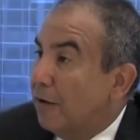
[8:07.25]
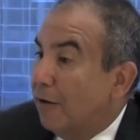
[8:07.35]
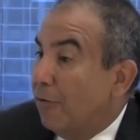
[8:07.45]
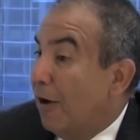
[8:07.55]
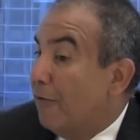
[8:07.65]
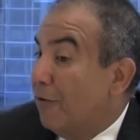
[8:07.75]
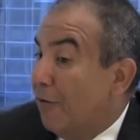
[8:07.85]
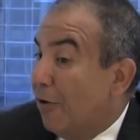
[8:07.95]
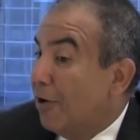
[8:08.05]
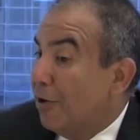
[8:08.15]
We're having a
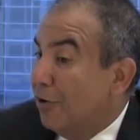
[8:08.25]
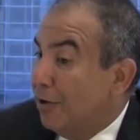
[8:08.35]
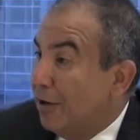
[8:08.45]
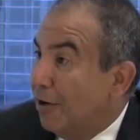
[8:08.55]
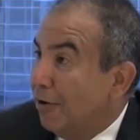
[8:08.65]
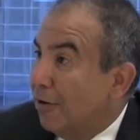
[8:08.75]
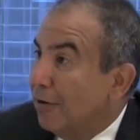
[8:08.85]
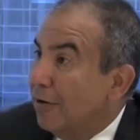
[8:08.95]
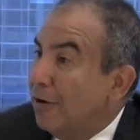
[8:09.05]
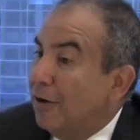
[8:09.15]
very good year
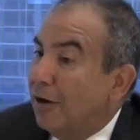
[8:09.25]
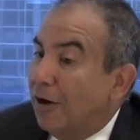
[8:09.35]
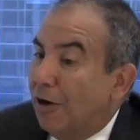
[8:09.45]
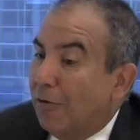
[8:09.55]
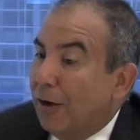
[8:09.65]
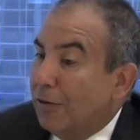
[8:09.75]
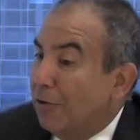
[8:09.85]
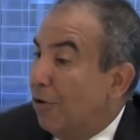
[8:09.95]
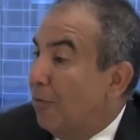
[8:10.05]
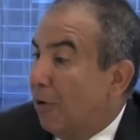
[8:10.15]
around the
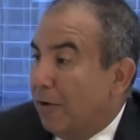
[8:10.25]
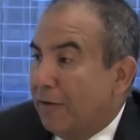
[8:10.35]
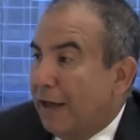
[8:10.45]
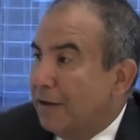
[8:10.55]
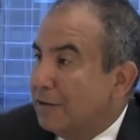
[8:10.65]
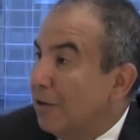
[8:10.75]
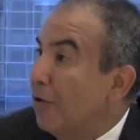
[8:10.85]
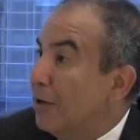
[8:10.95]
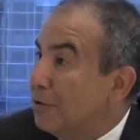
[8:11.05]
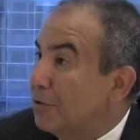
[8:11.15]
globe. Part of that is
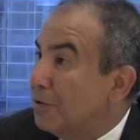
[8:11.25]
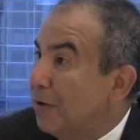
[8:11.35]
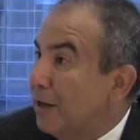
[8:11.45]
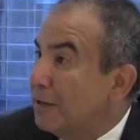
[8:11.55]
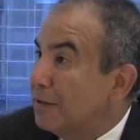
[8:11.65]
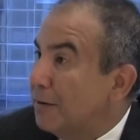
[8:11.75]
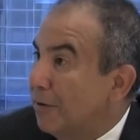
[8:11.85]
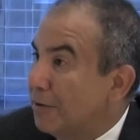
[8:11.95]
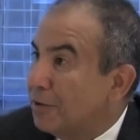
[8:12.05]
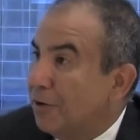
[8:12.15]
low interest rates,
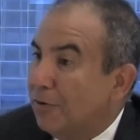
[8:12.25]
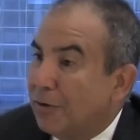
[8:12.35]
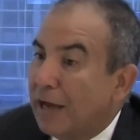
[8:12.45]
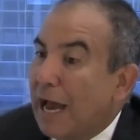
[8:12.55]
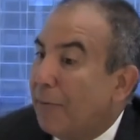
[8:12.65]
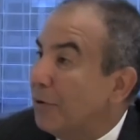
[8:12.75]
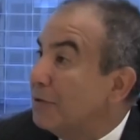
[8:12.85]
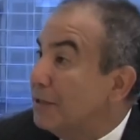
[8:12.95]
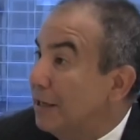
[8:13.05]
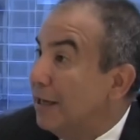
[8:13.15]
also
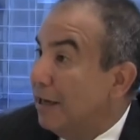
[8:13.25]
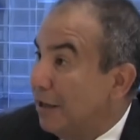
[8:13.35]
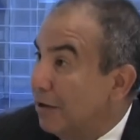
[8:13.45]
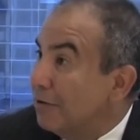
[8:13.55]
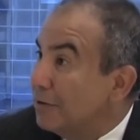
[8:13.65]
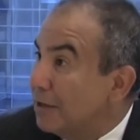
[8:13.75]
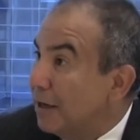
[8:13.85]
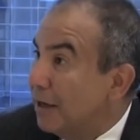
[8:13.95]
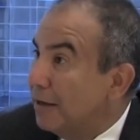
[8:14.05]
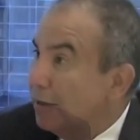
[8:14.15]
capital seeking yield today.